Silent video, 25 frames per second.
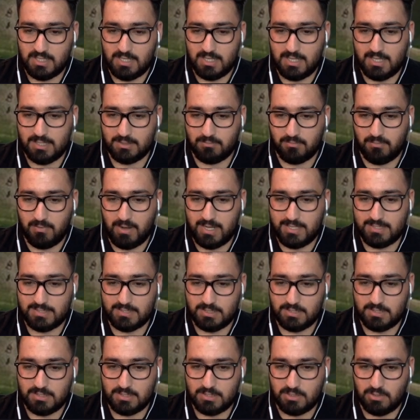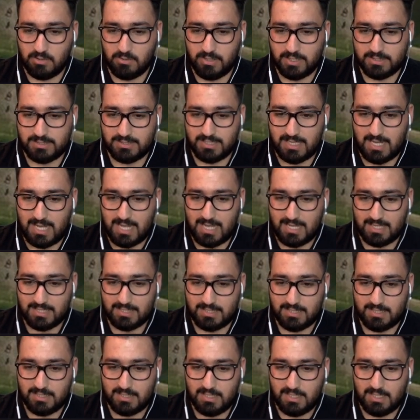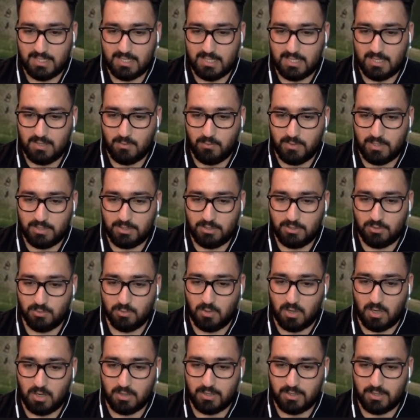it raises your attack when you are